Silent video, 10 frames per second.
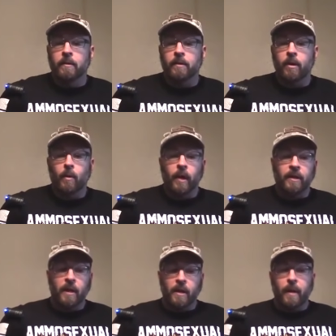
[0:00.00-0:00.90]
So when I
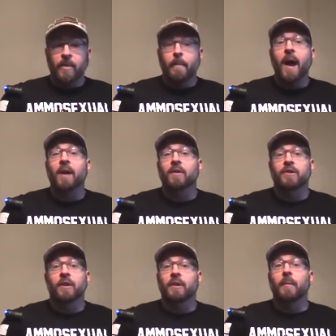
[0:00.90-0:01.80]
talk about the background checks, I'm